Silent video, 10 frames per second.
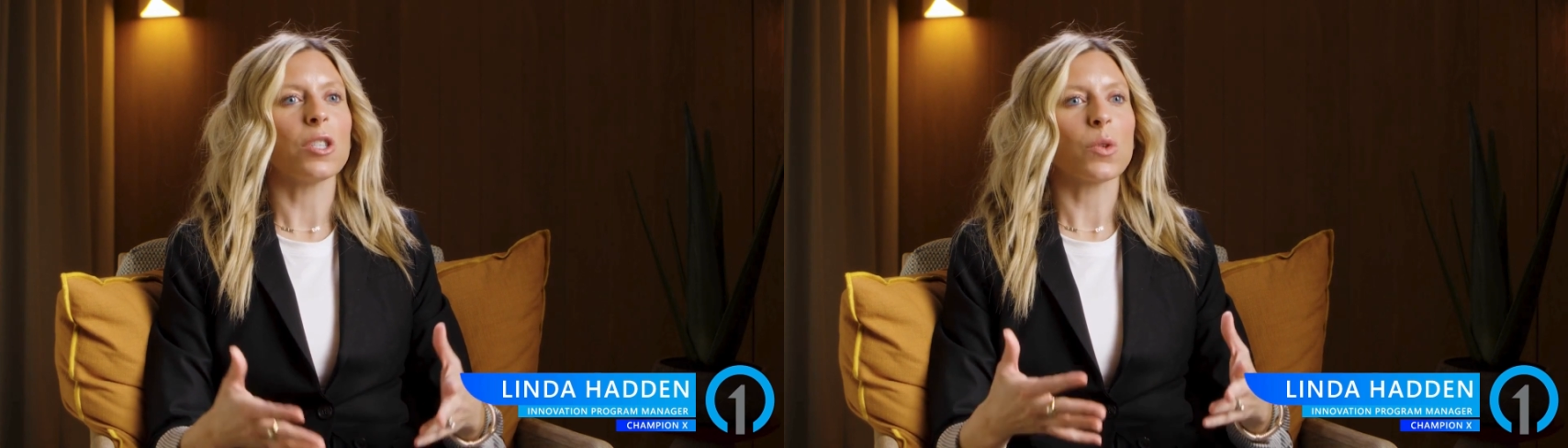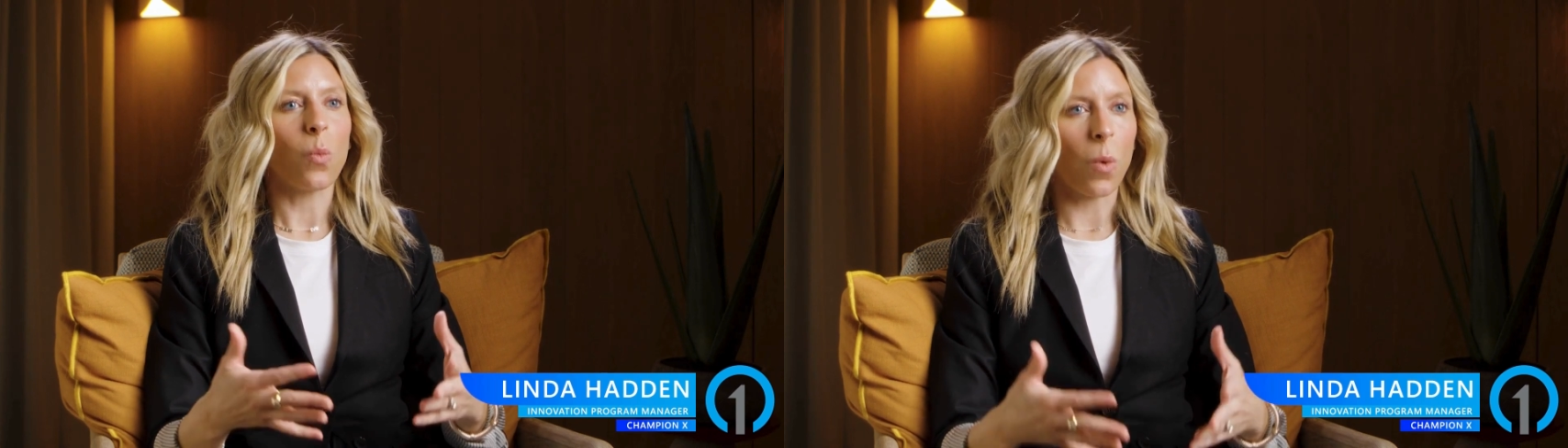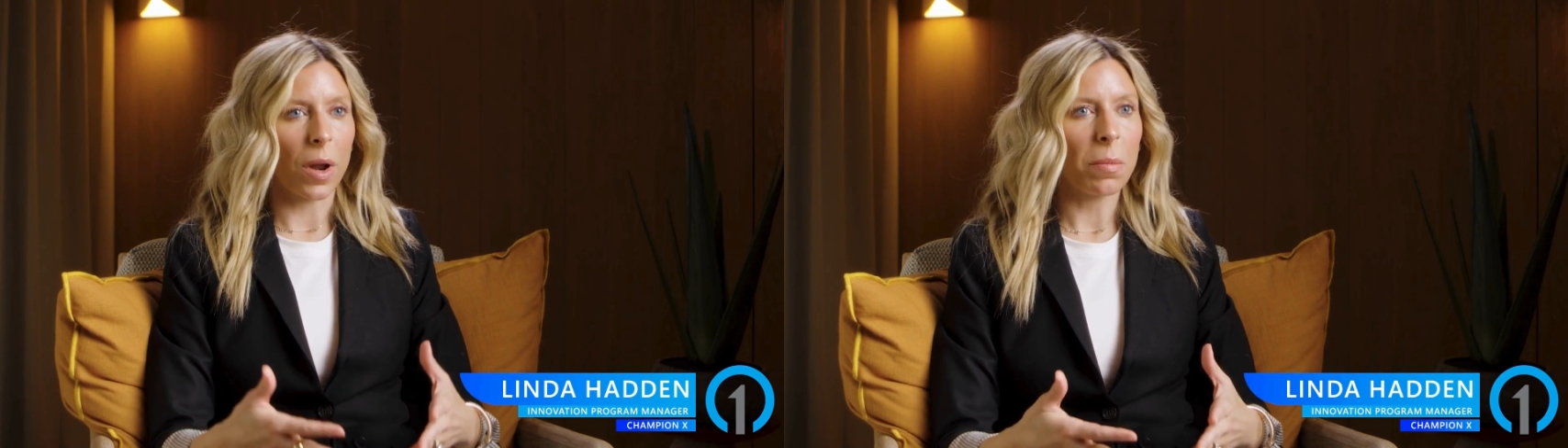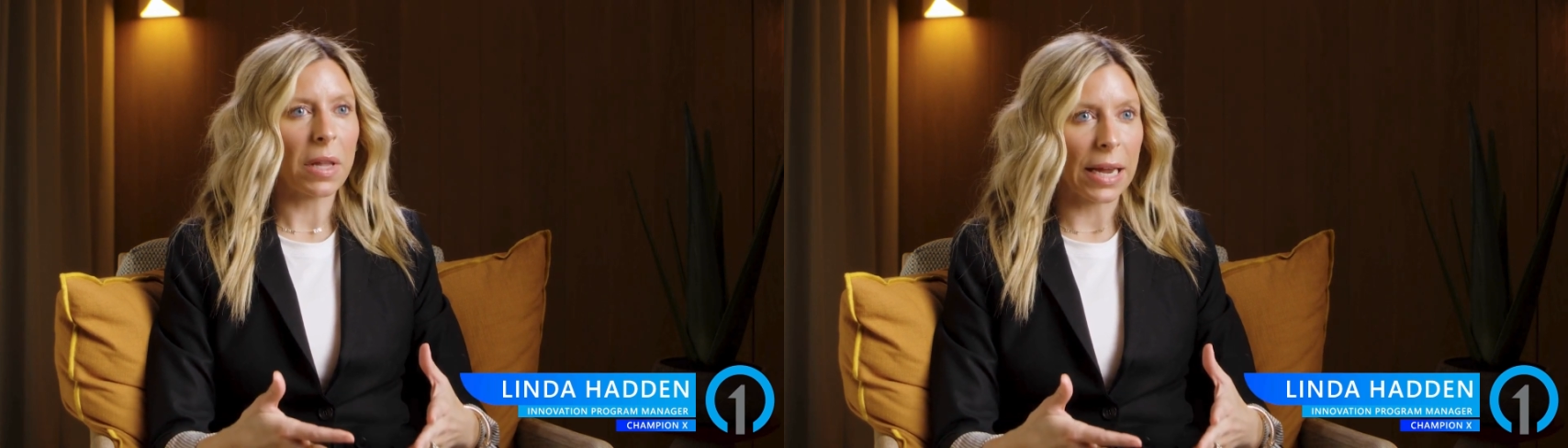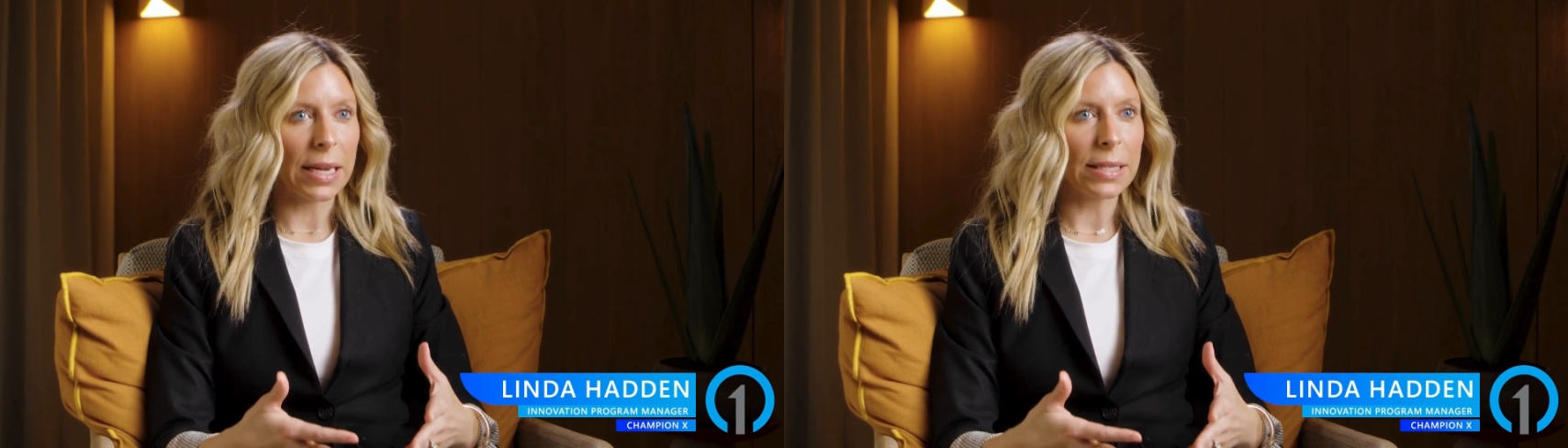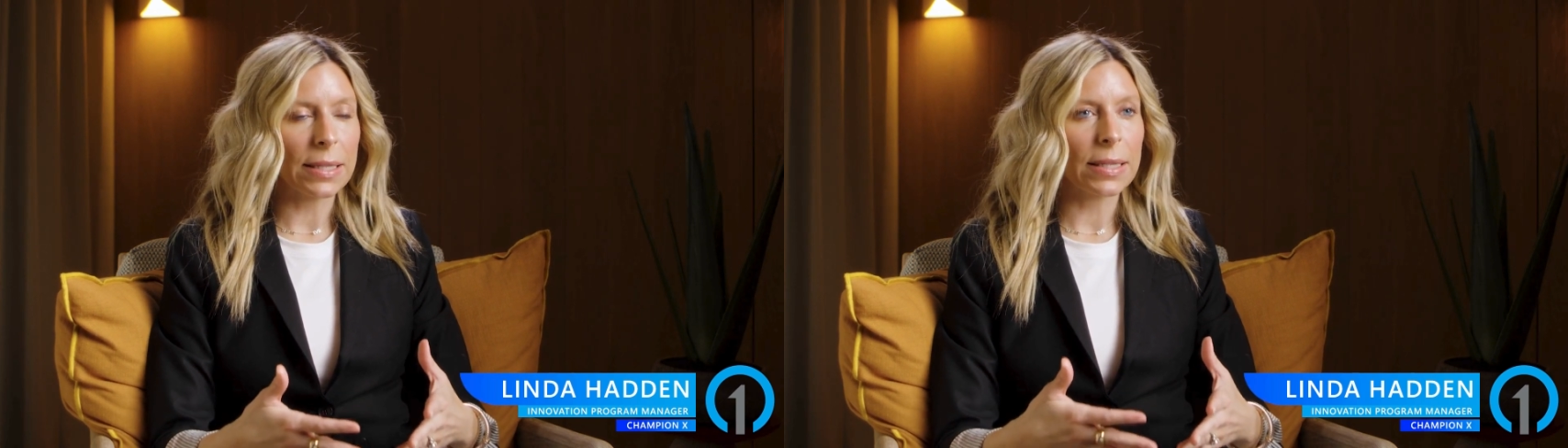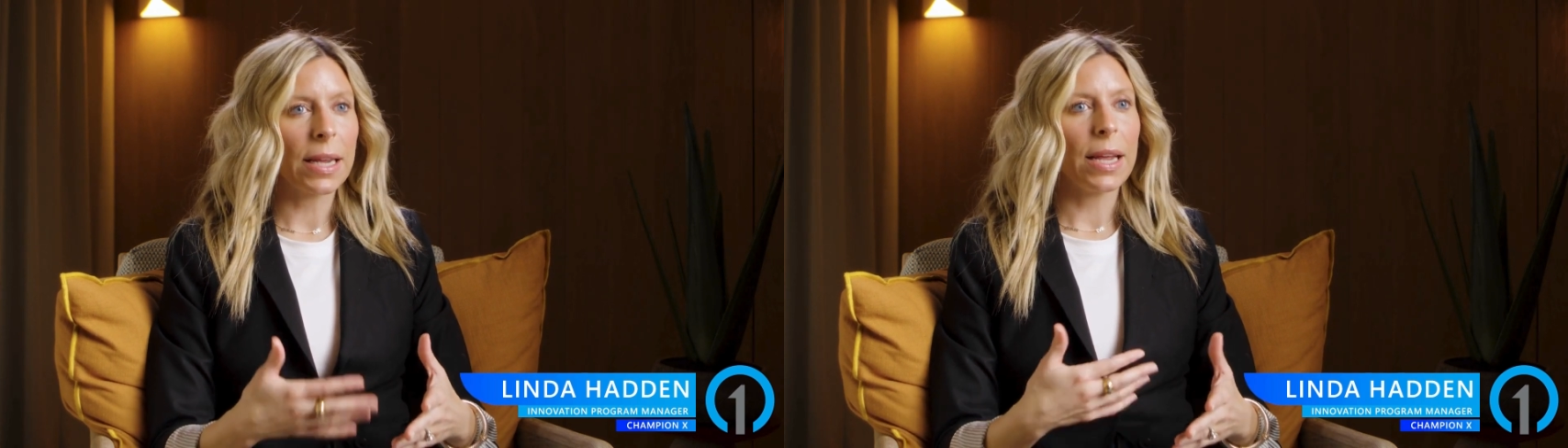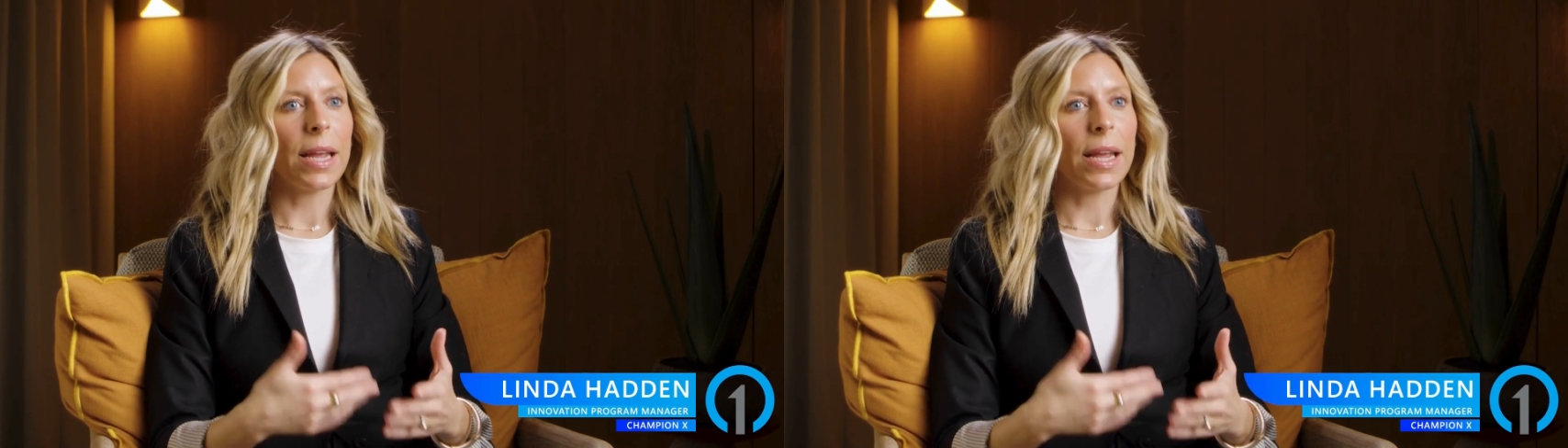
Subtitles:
into one place